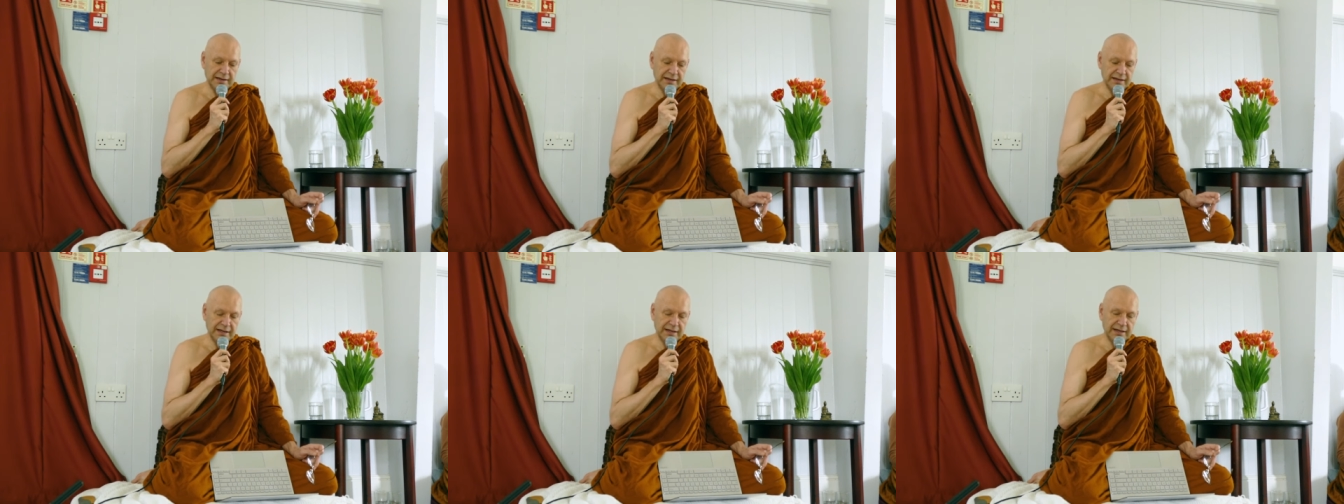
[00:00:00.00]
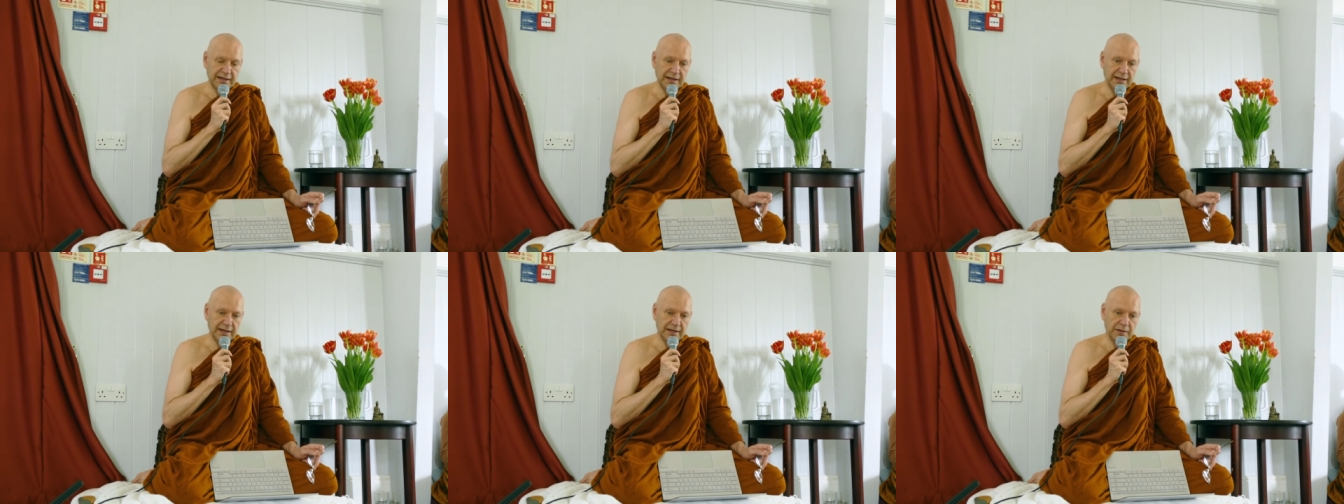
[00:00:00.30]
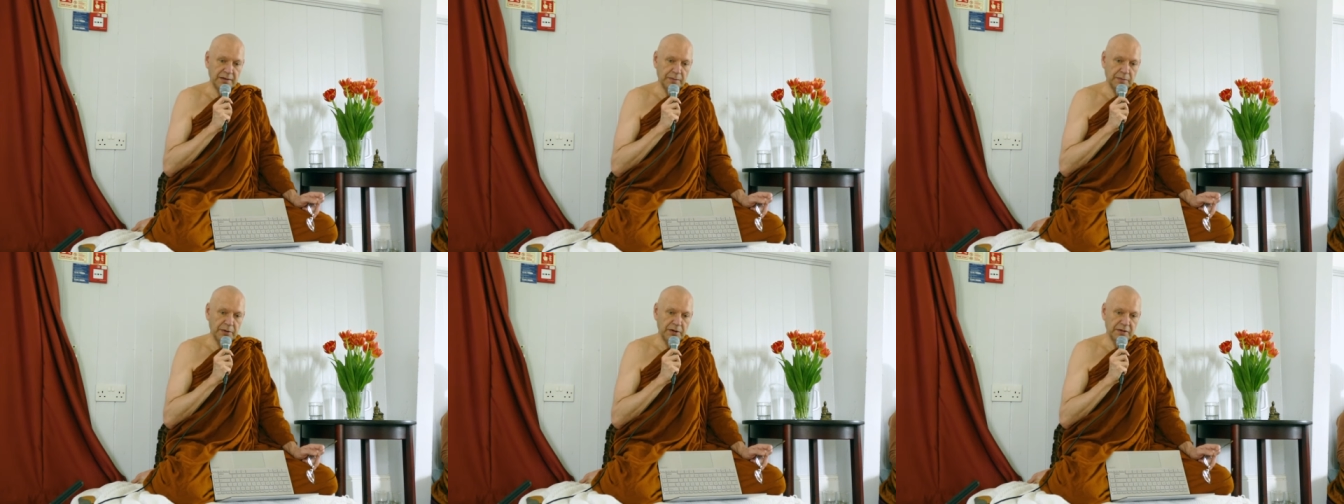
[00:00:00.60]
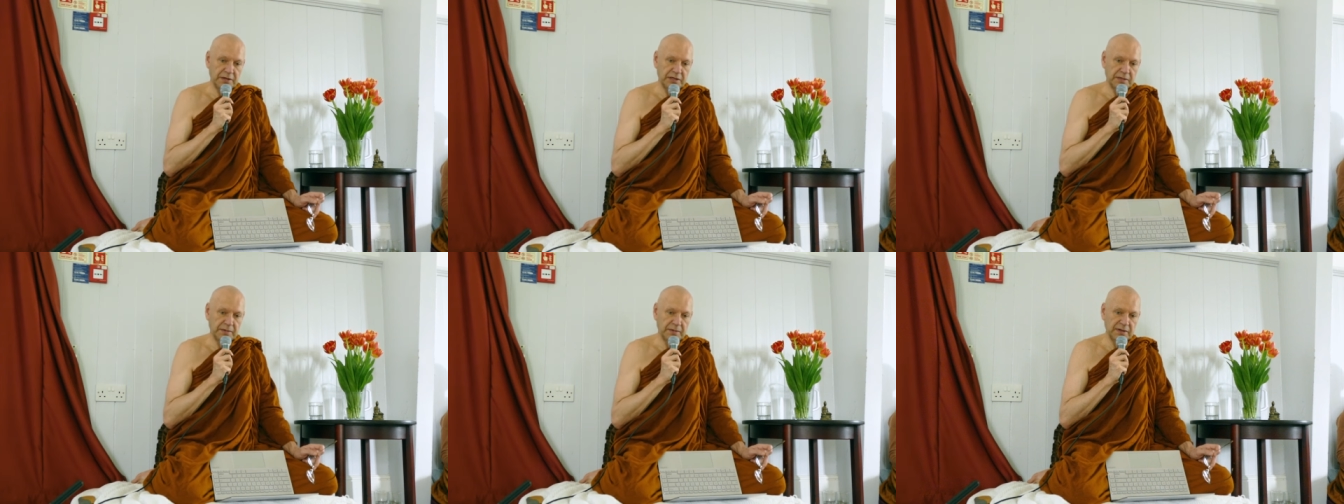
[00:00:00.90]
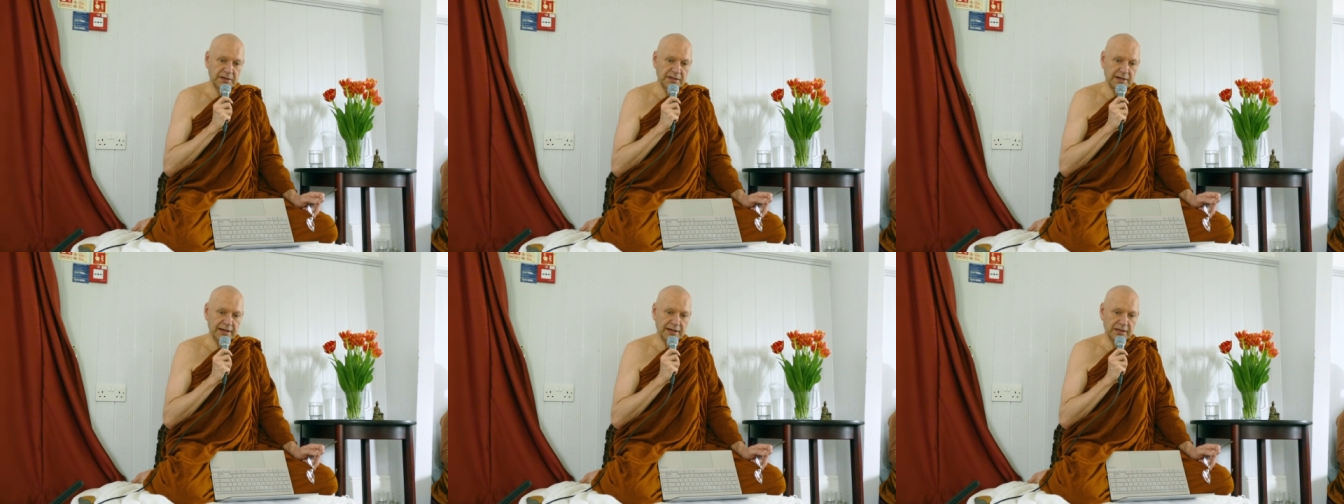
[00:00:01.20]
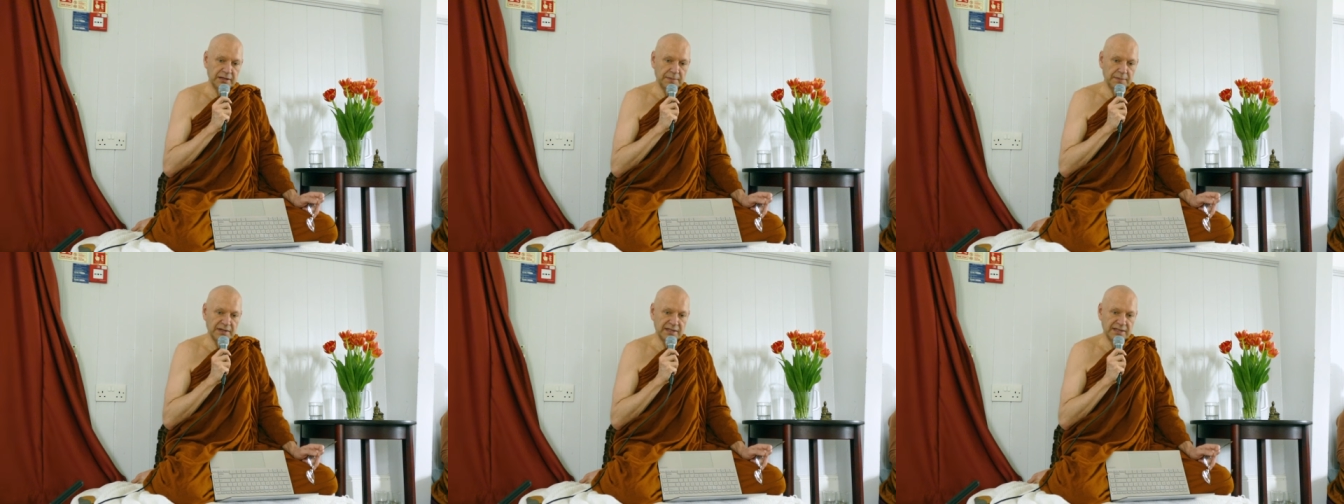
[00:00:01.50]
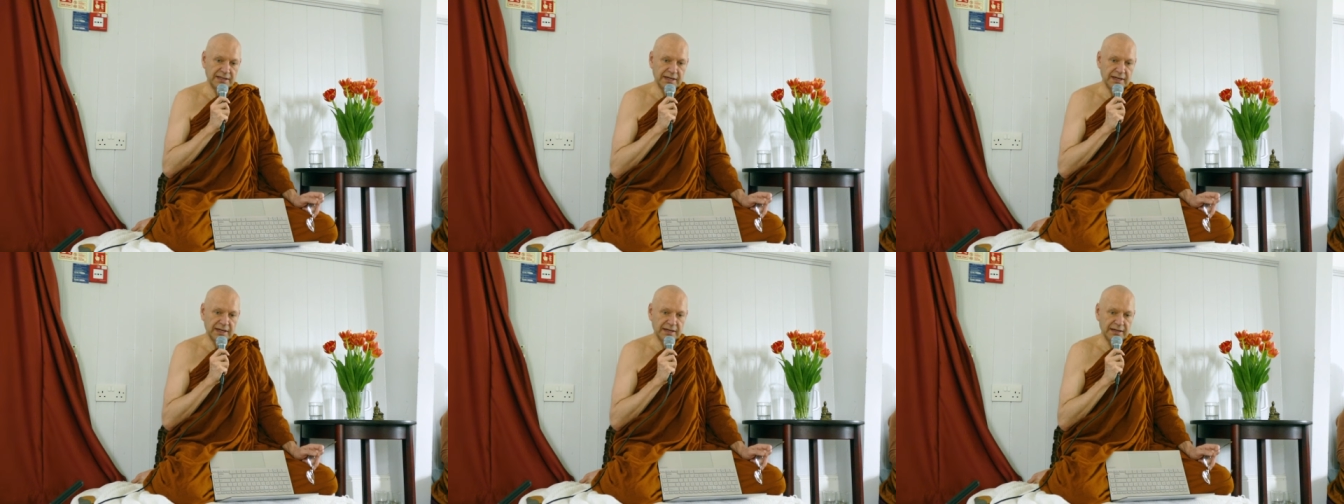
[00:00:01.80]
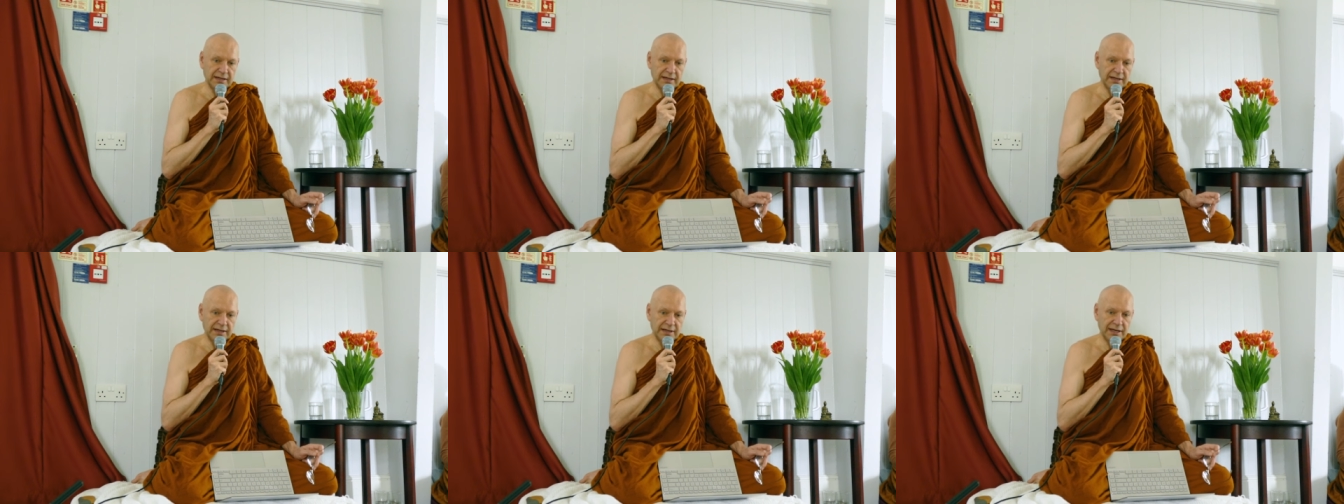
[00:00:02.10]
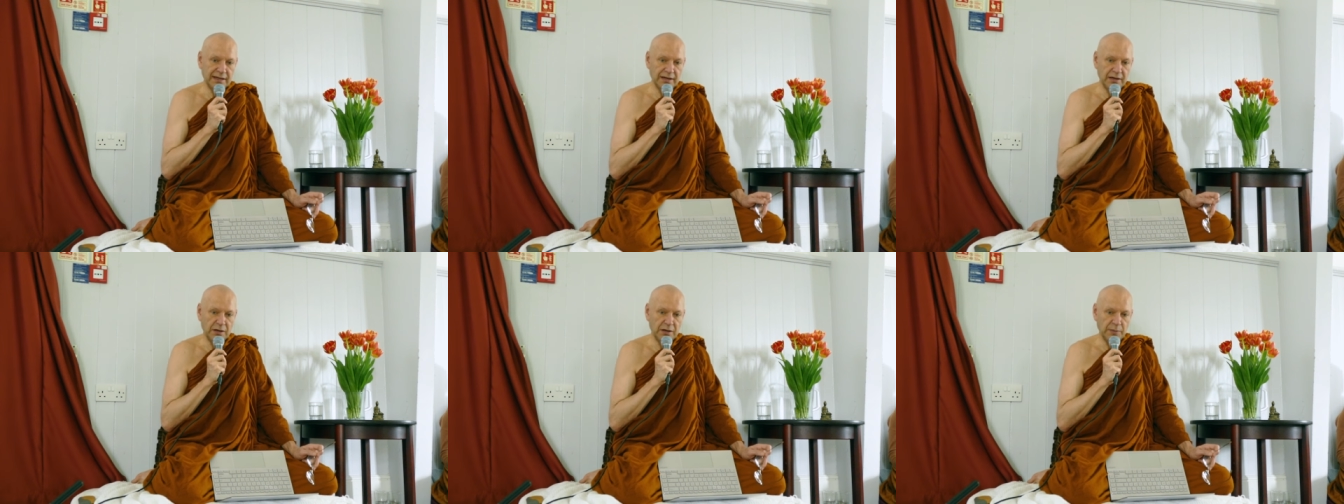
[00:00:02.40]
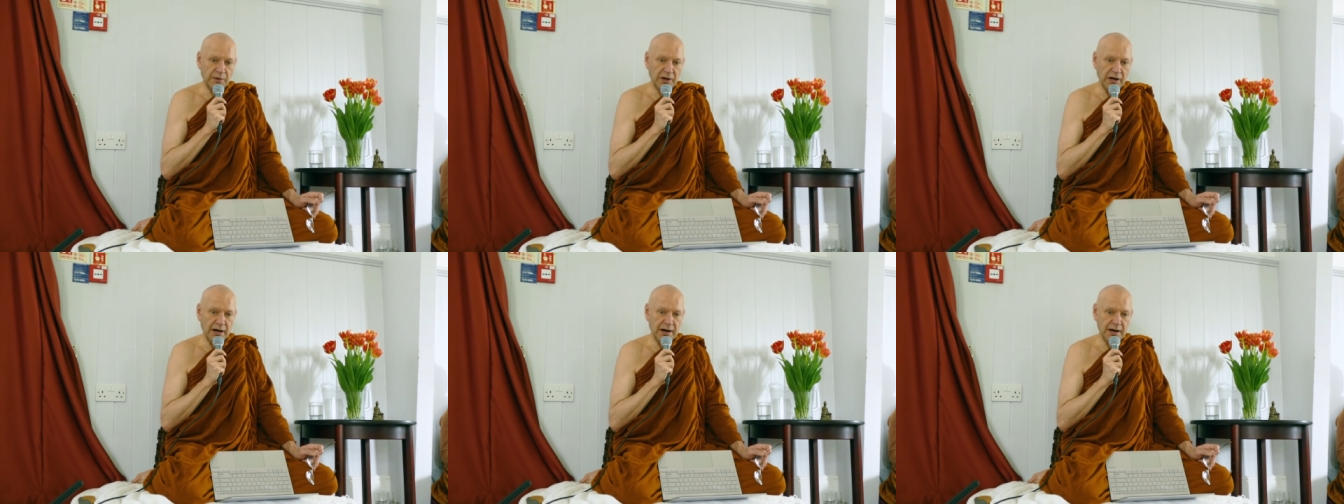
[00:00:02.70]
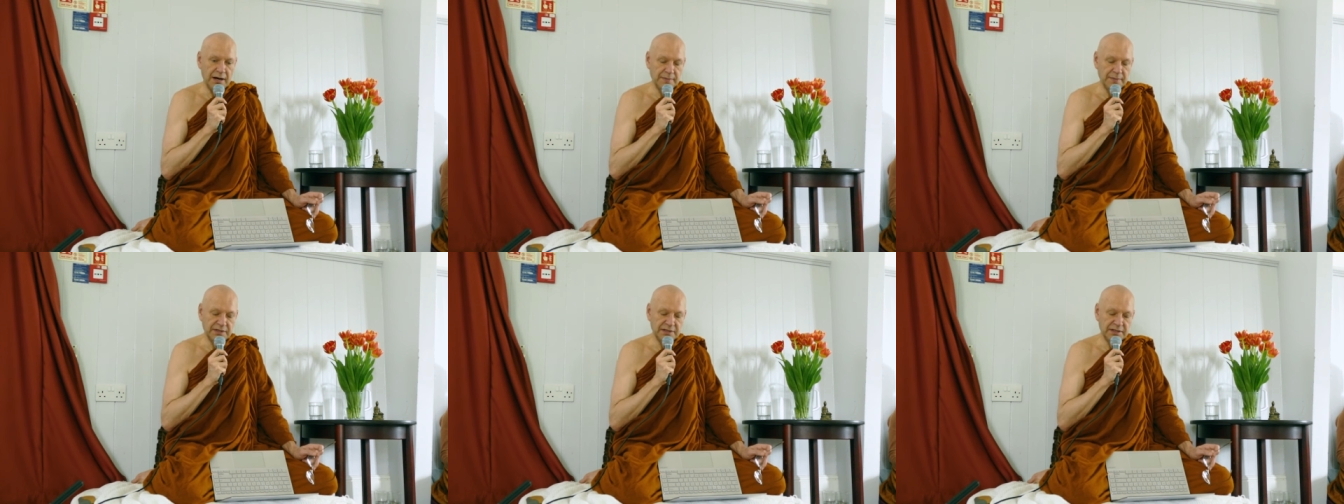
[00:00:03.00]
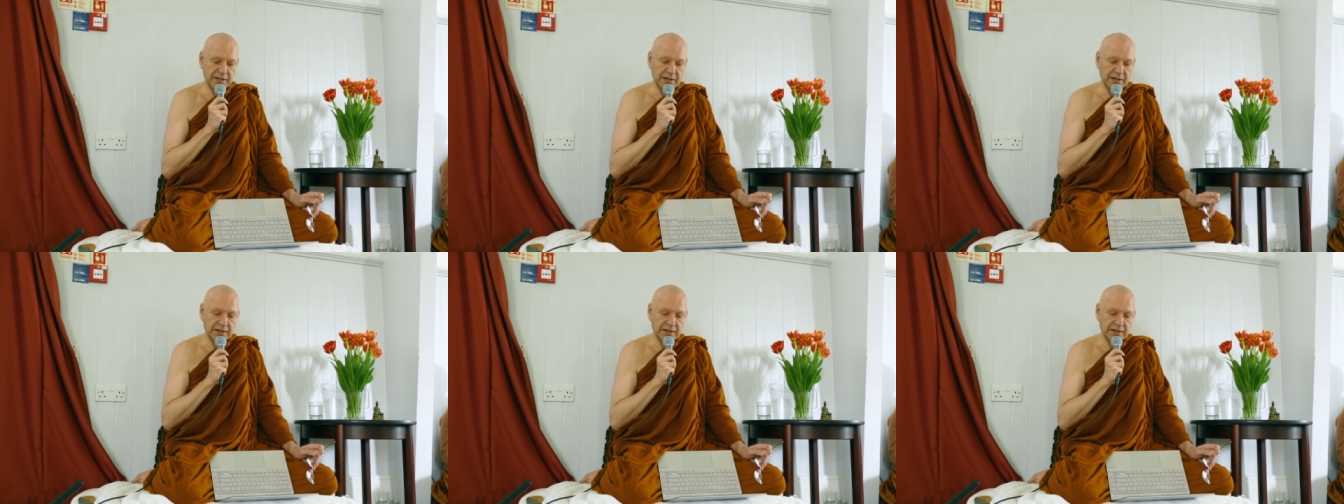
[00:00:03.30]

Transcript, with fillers: yeah, taking up punishment, taking up a stick, taking up arms.